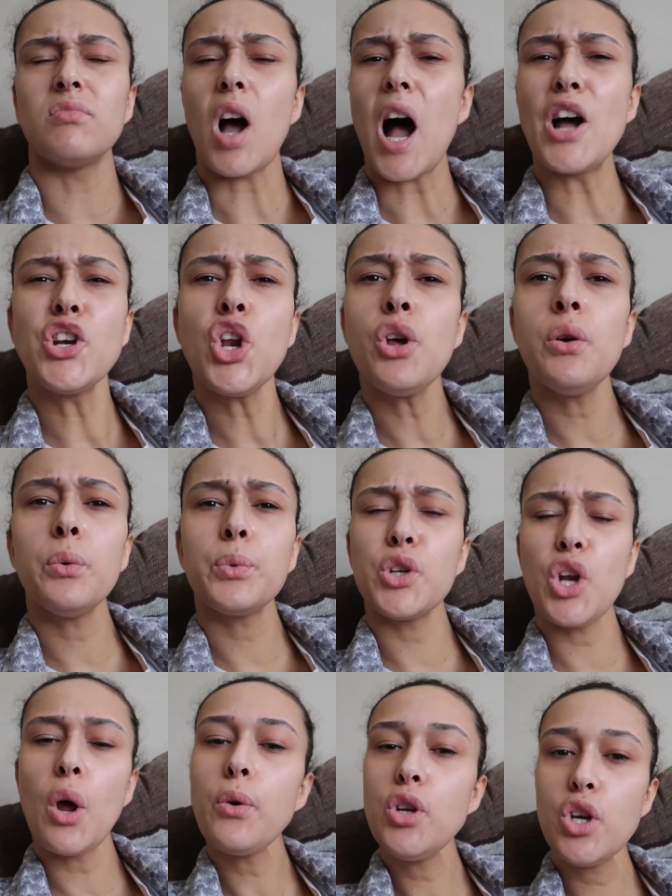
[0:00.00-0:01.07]
I knew, you
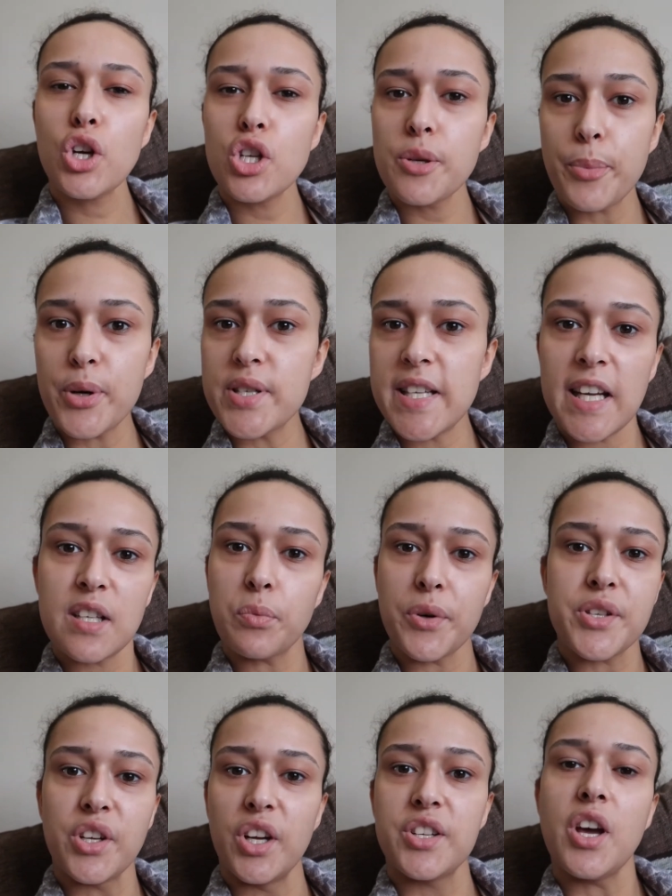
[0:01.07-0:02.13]
know, when you could just predict what
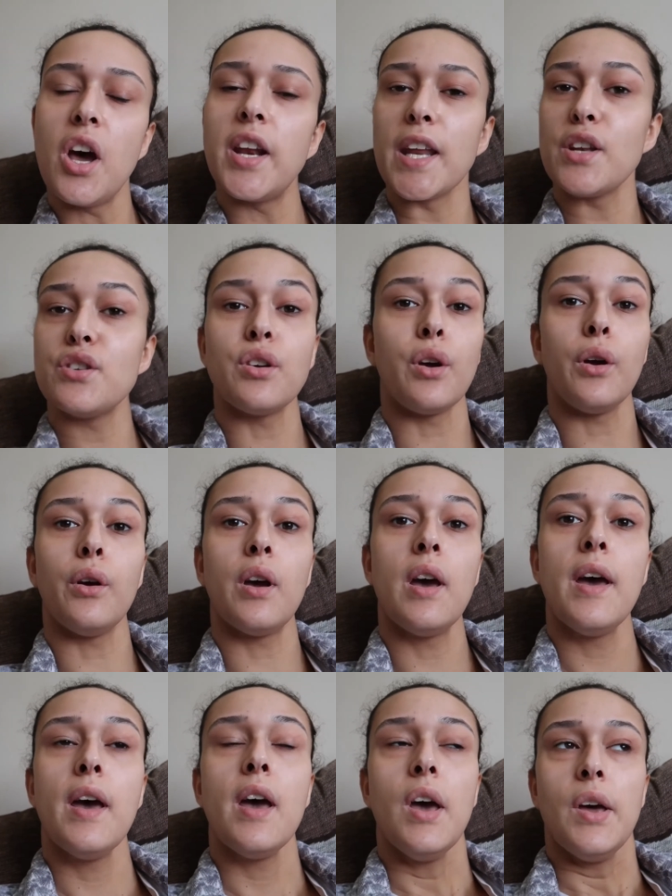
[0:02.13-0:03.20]
it's going to turn into.
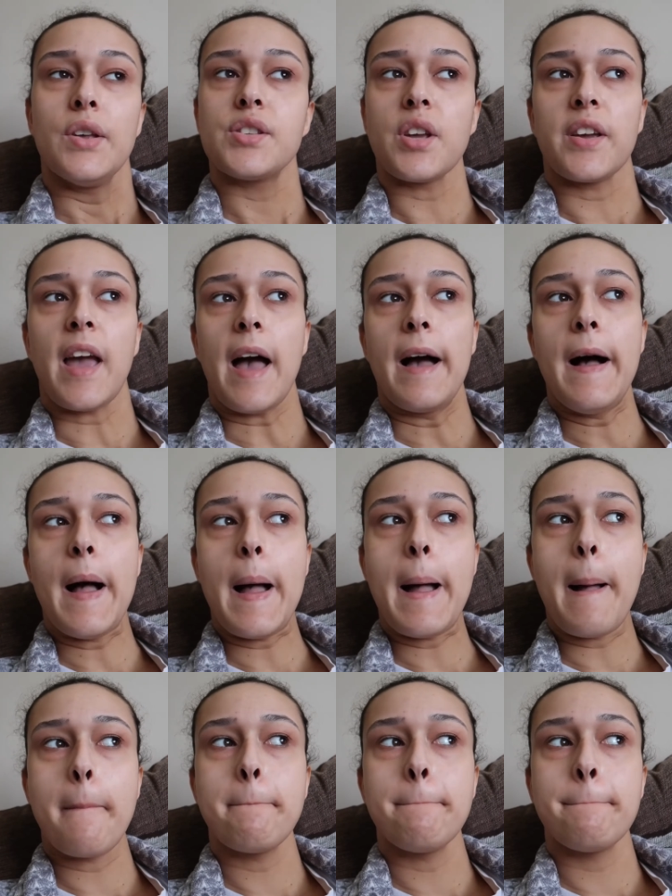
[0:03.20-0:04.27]
So yeah,
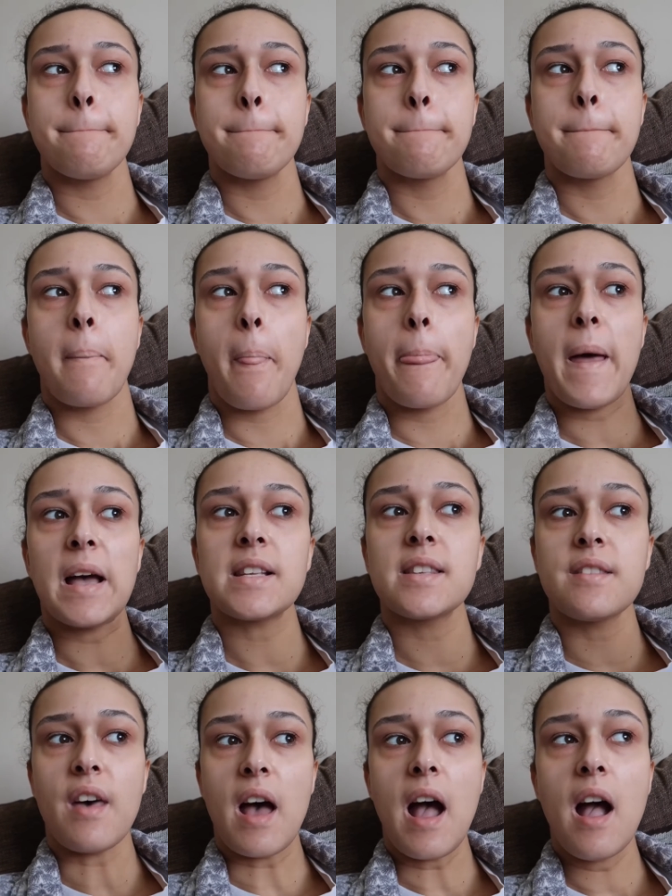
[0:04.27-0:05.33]
um, that's
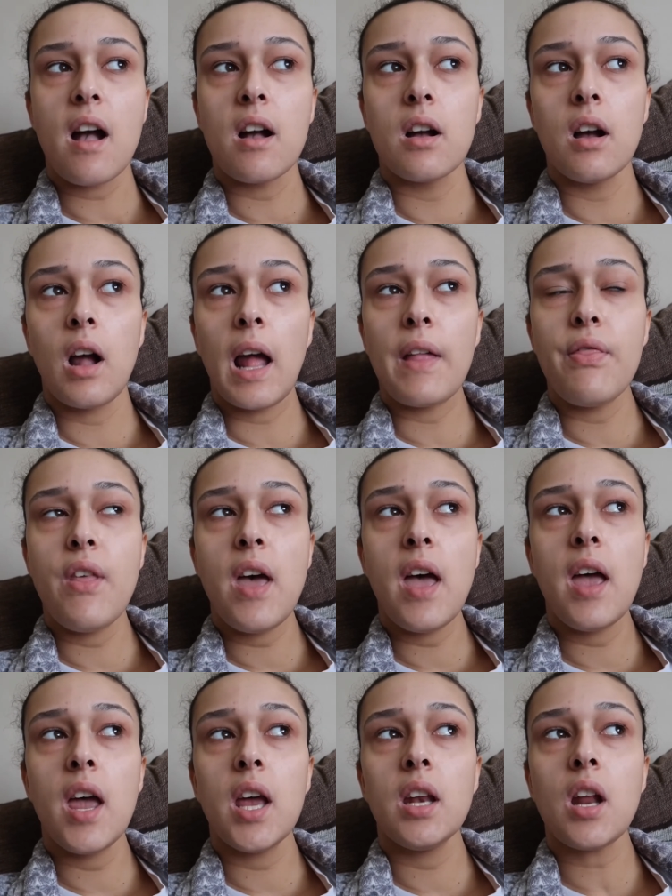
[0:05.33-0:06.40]
that. And
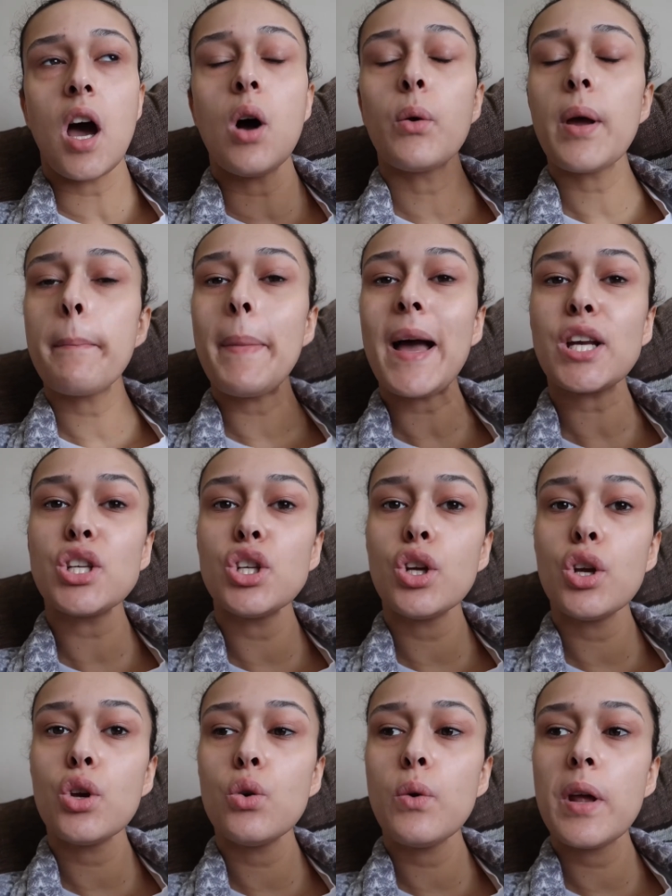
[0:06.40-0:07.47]
then I'll get back to
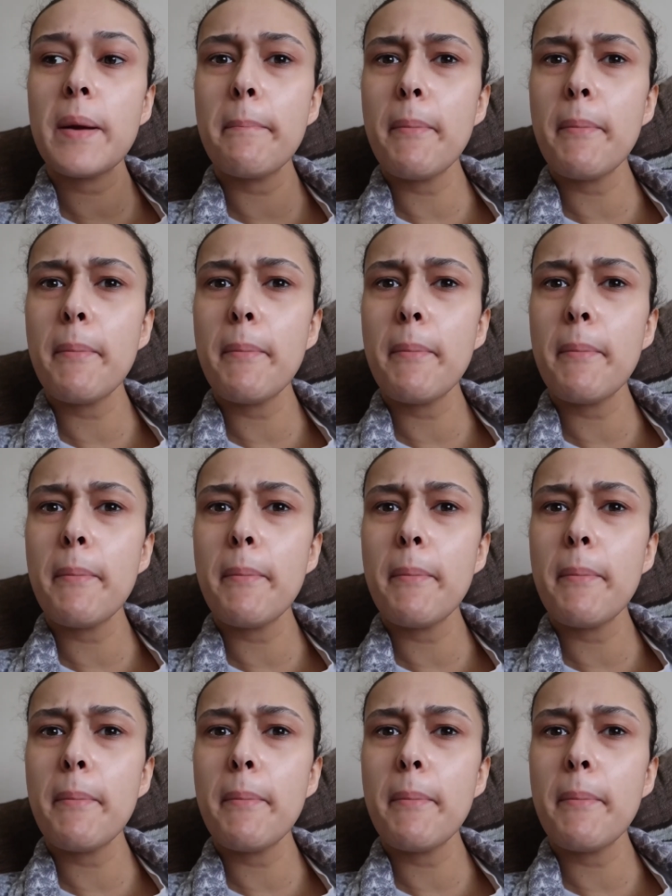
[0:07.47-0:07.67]
you in a